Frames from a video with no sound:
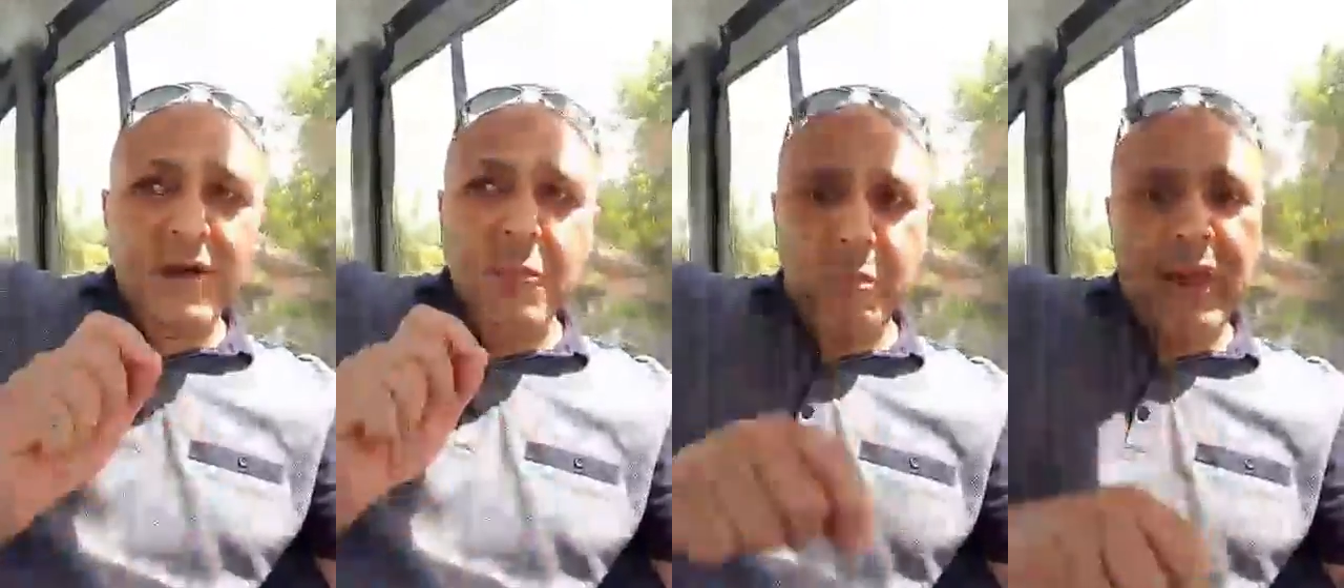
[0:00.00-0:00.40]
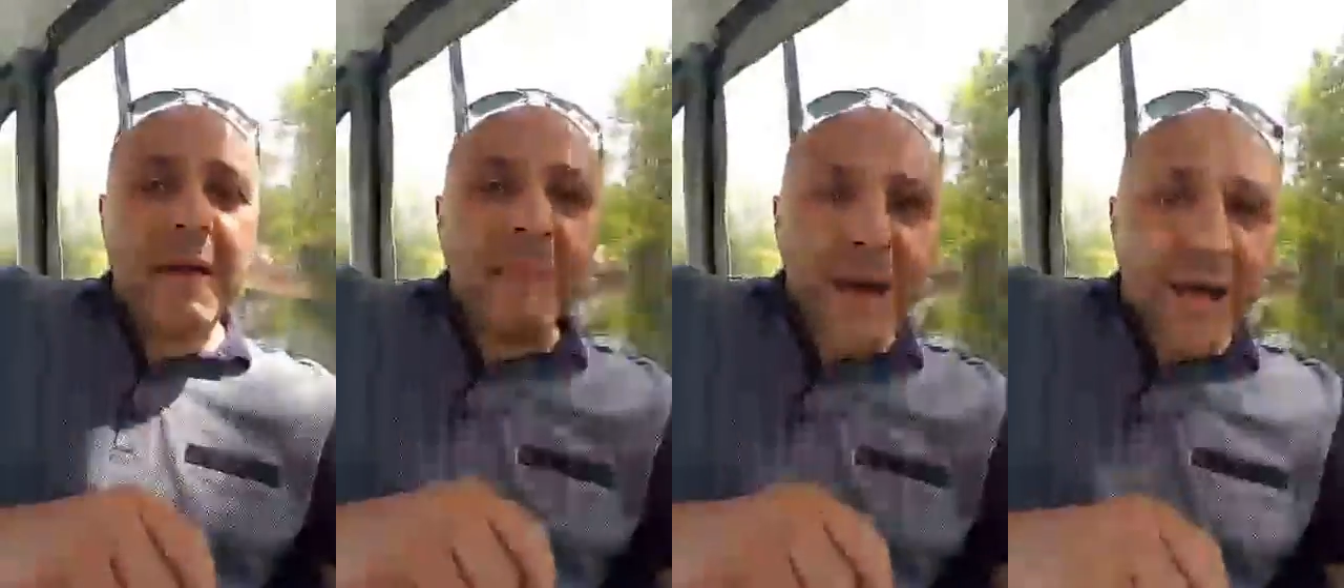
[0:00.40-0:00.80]
a
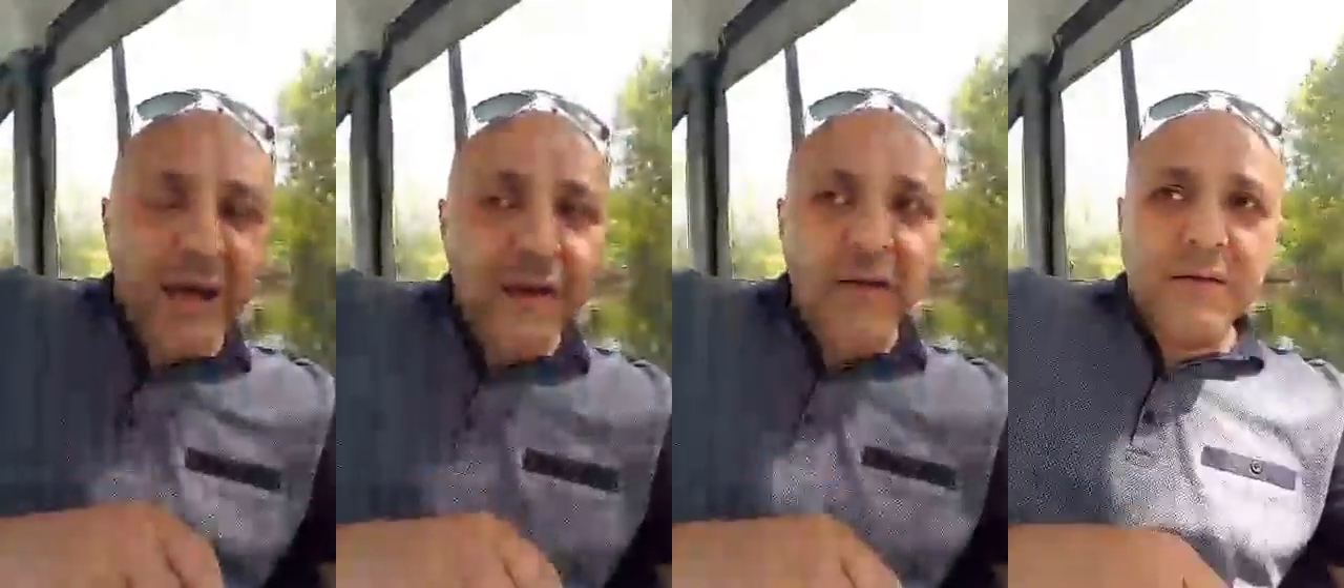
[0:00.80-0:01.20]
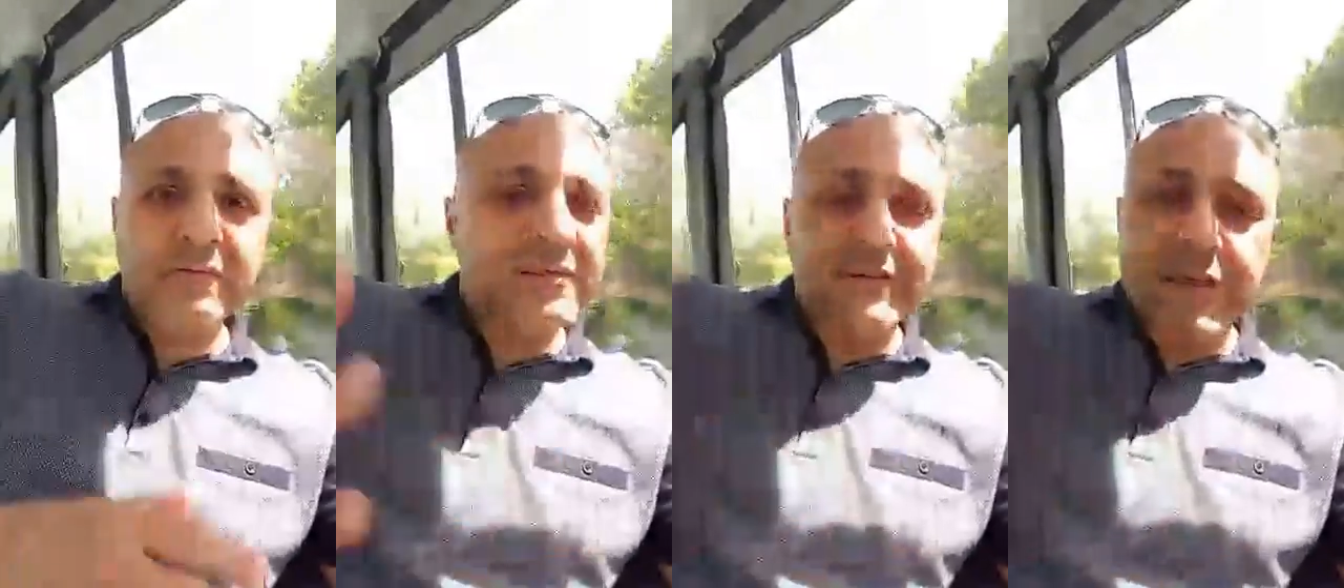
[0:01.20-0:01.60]
plumber,
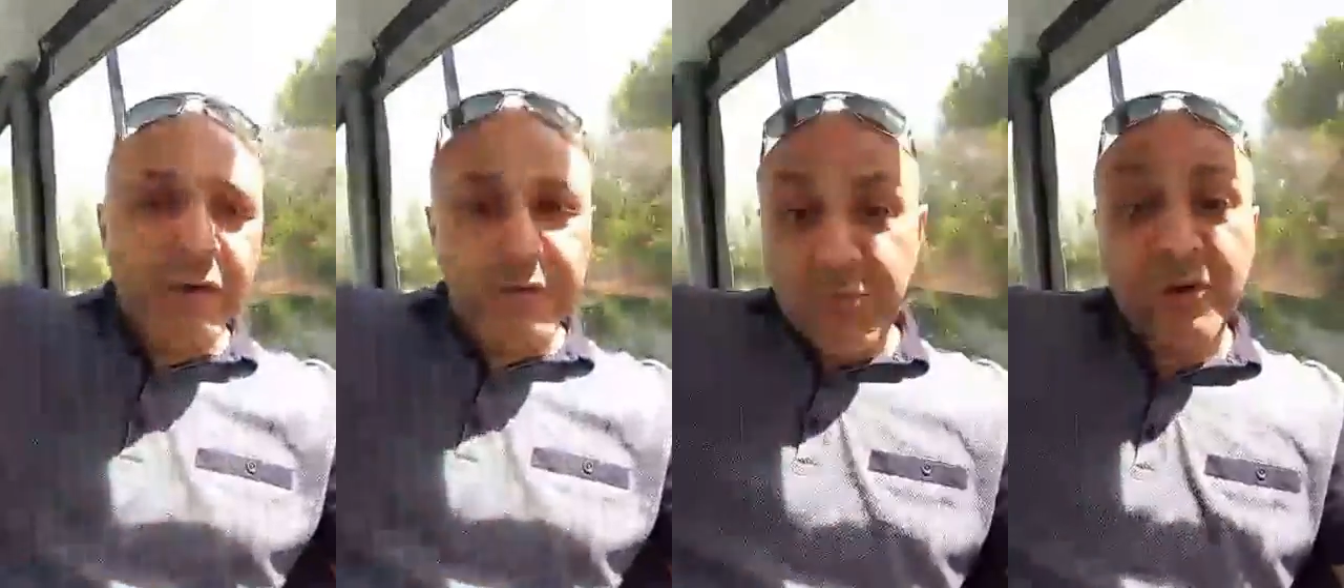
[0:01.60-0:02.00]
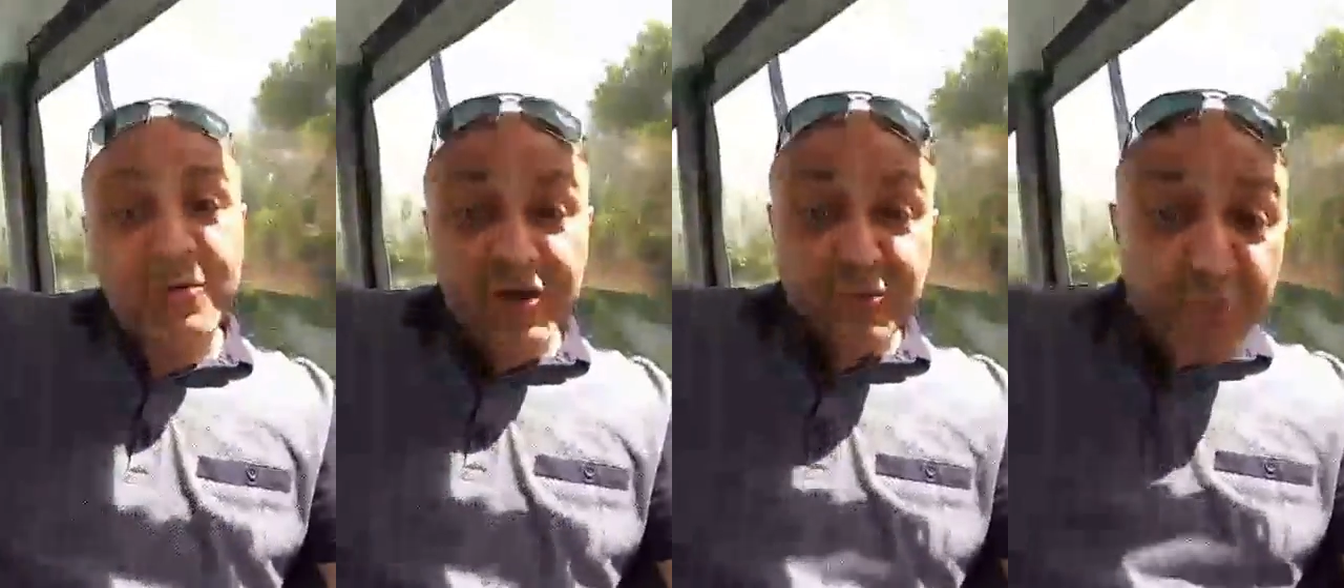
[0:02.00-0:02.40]
self-employed,
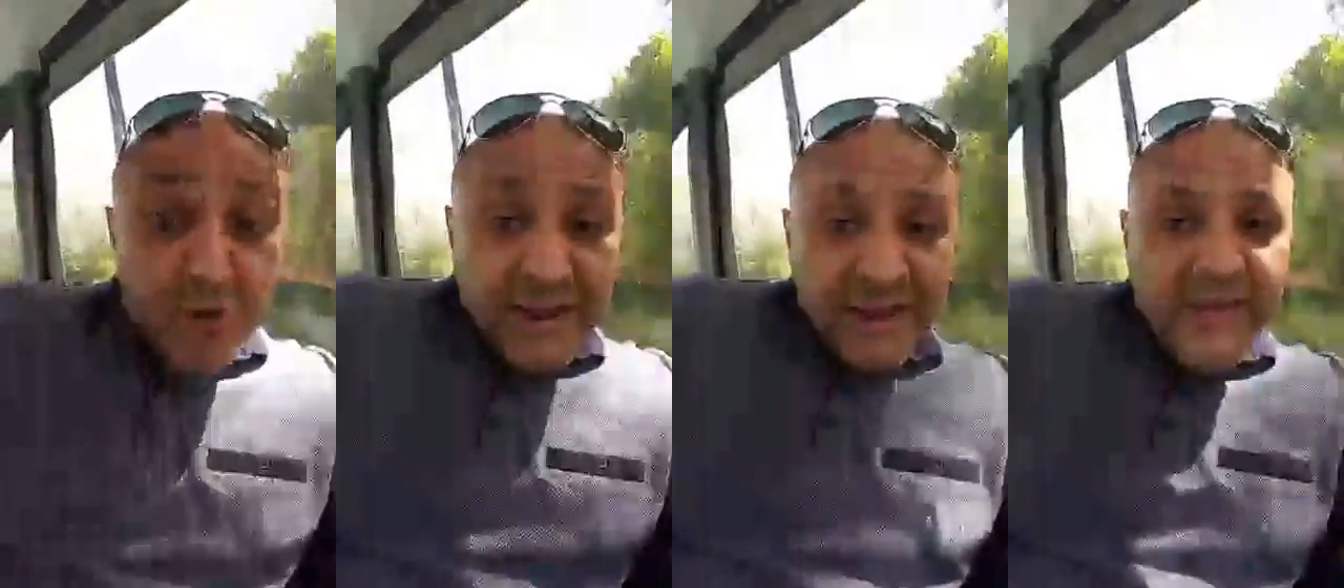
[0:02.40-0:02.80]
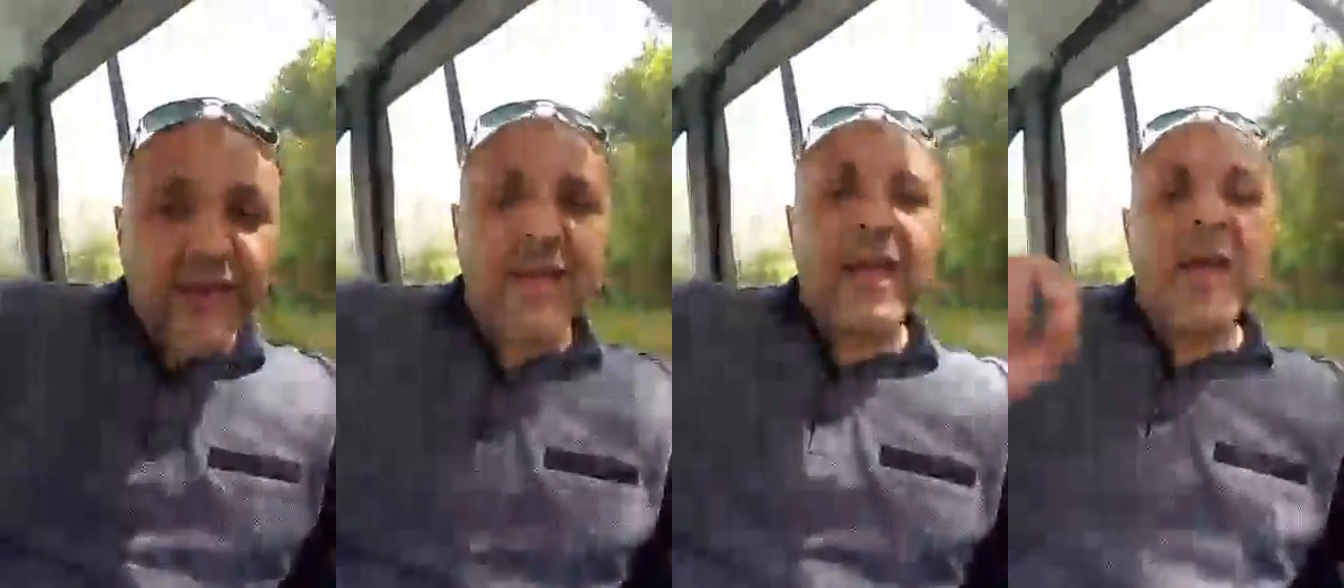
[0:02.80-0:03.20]
which is brilliant,